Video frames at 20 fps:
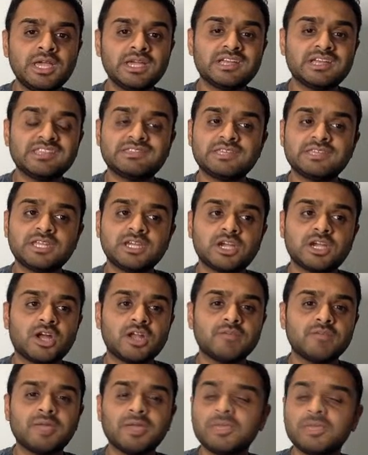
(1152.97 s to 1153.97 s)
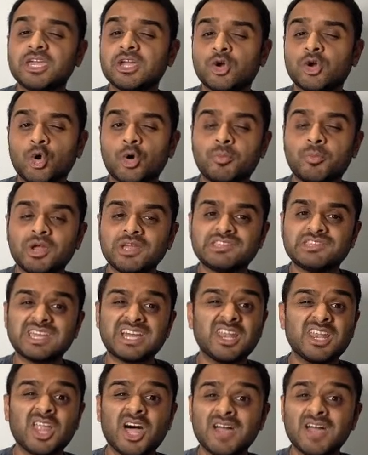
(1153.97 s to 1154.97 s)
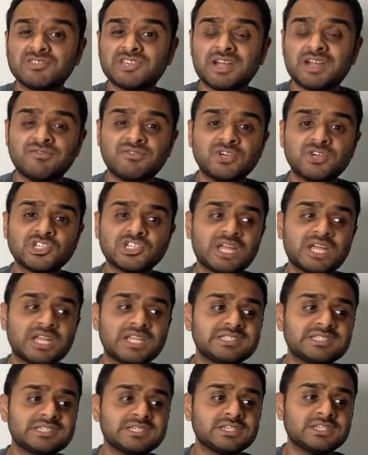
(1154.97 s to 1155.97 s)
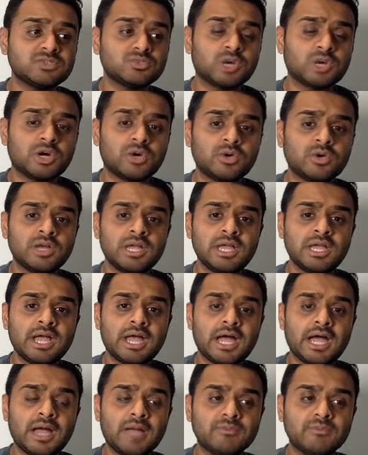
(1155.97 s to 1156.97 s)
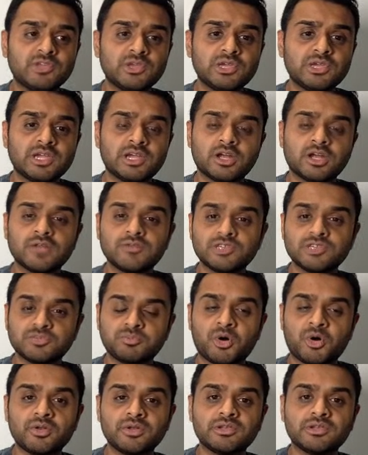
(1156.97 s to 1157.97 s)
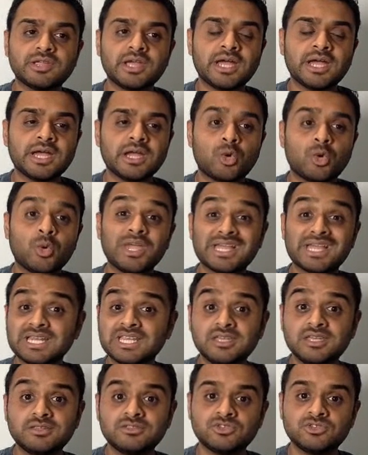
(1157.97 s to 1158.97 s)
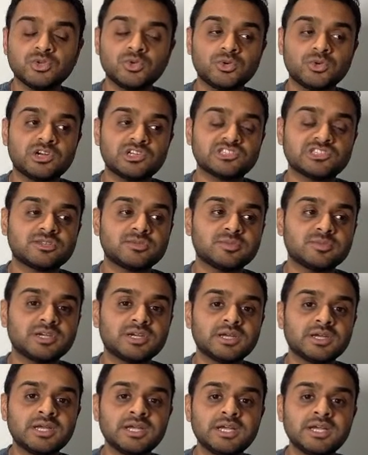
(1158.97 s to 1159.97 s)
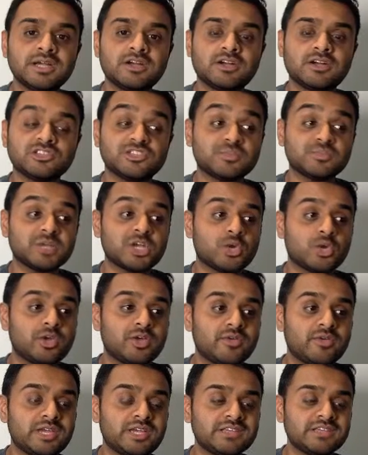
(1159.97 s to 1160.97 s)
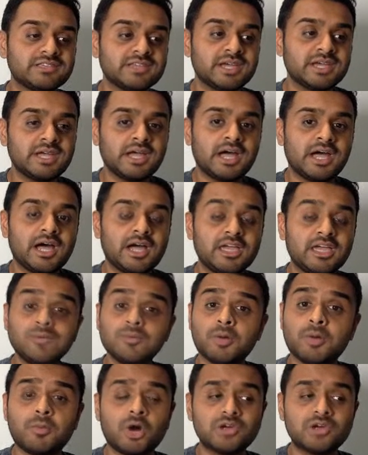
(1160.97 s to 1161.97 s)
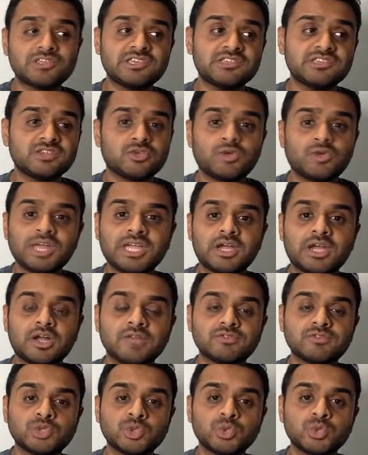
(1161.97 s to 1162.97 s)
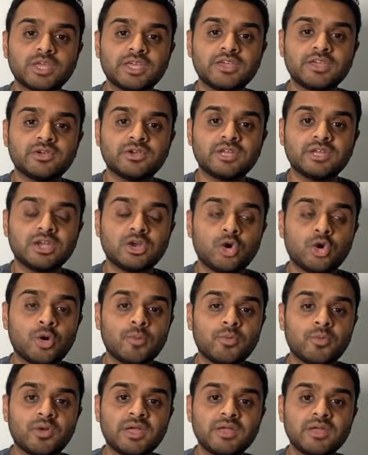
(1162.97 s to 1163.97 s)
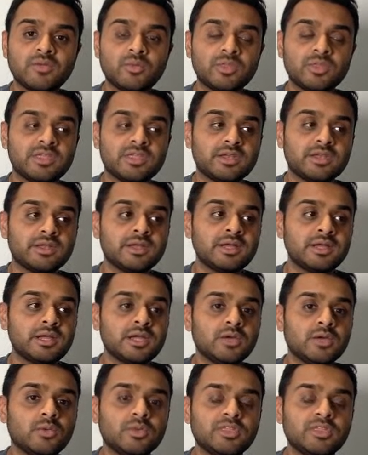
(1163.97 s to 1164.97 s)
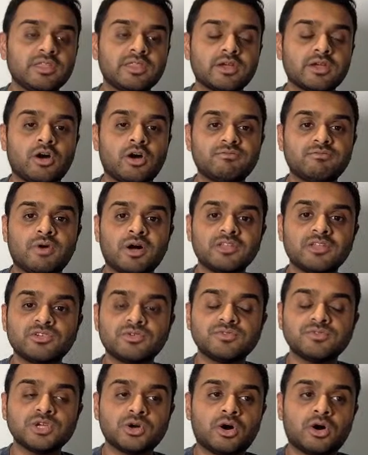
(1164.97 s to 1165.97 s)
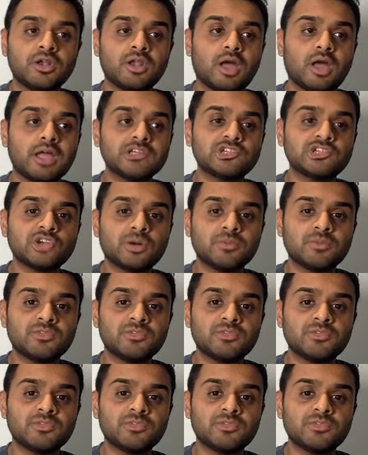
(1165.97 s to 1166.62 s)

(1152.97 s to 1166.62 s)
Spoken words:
Consider kind of maybe incorporating a live chat functionality as well. So you can kind of respond quickly to customer queries. Email marketing is a great kind of tool that you can incorporate within the confines of your online shop.